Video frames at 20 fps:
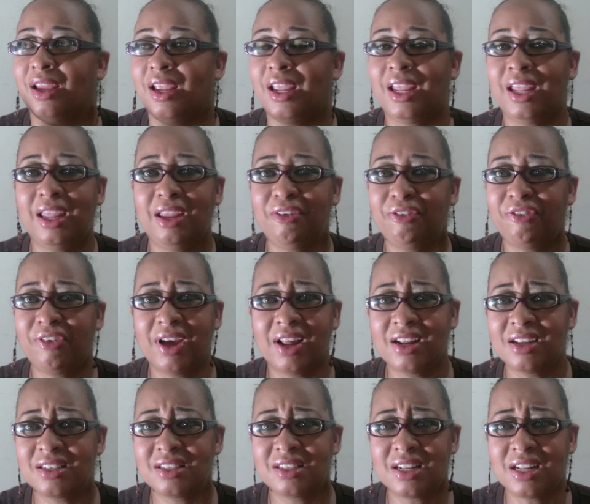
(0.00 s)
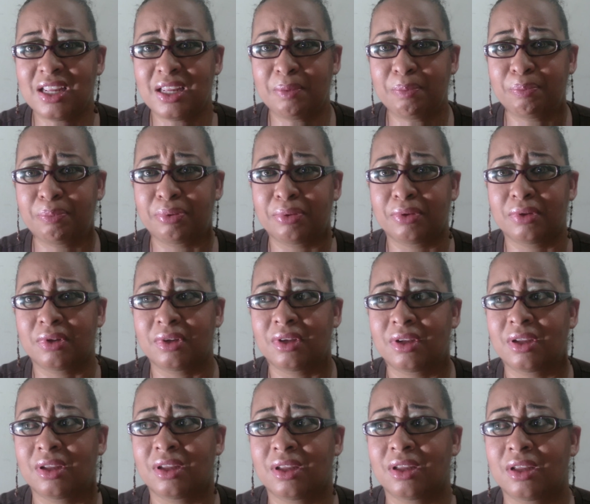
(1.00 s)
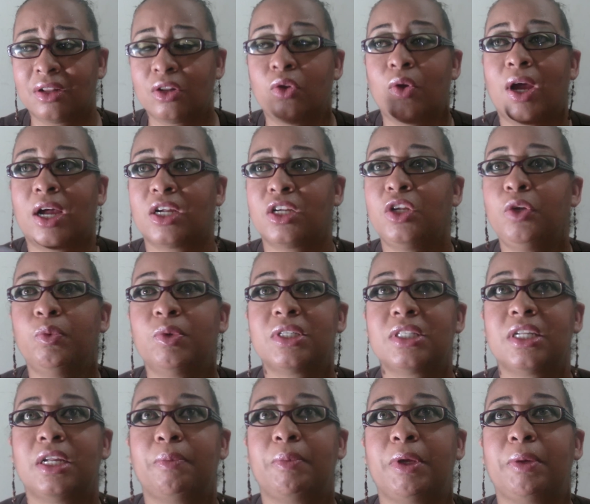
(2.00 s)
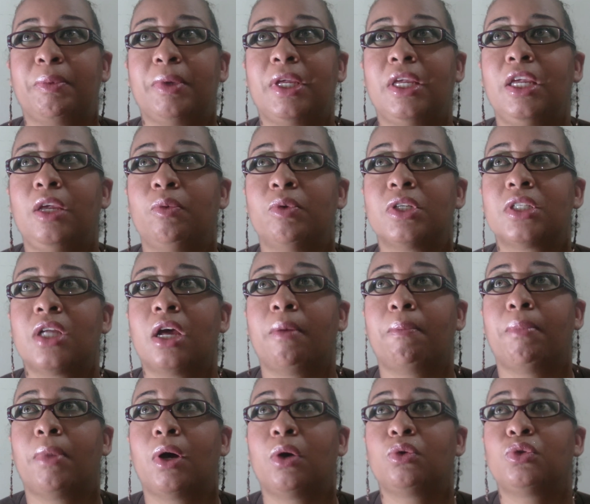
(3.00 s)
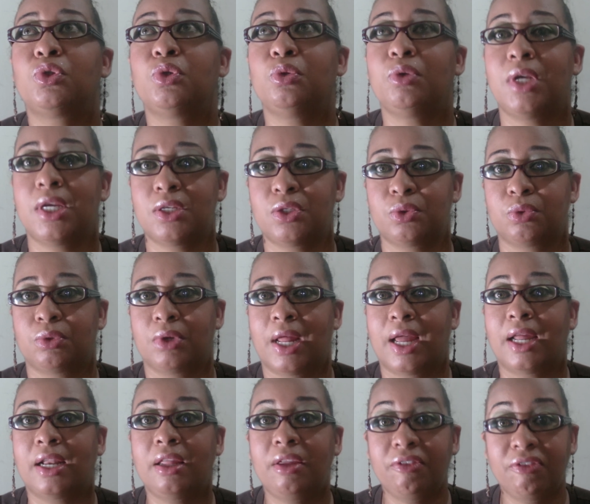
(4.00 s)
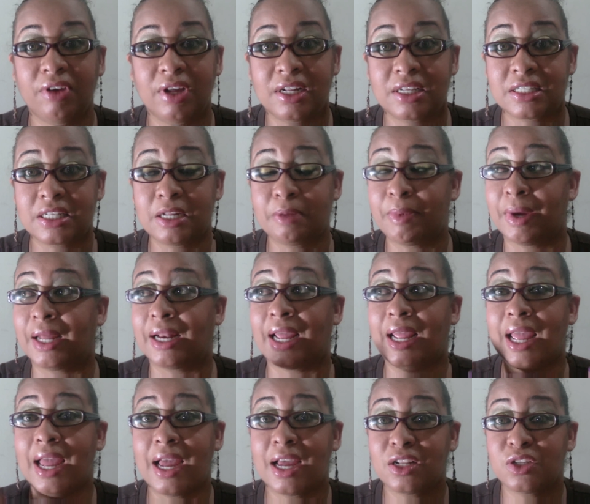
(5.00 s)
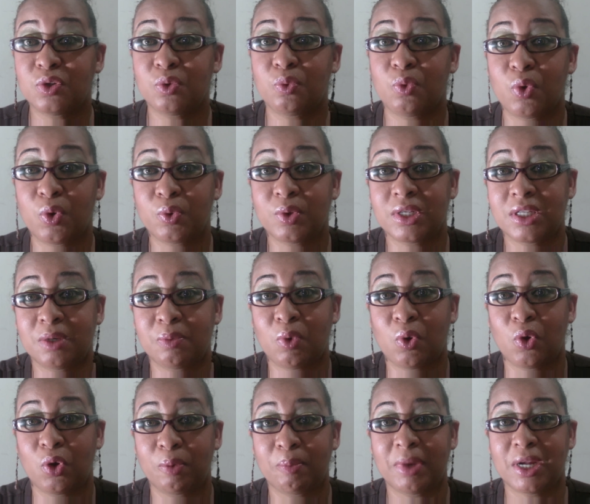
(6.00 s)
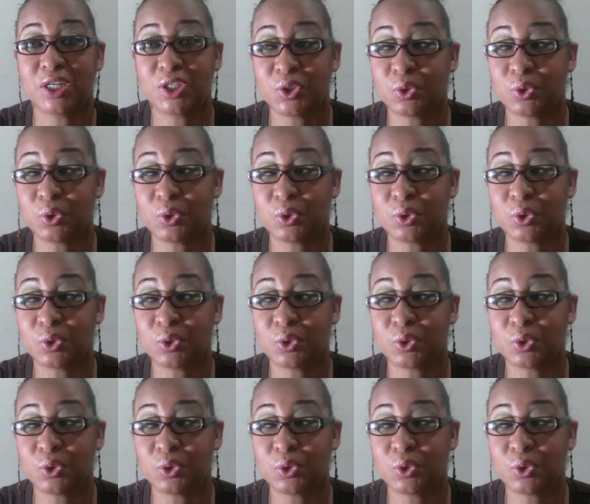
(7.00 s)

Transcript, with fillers: he fell asleep no uh, he wasn't a baby he was about two years old and he fell asleep and i had to walk with him on my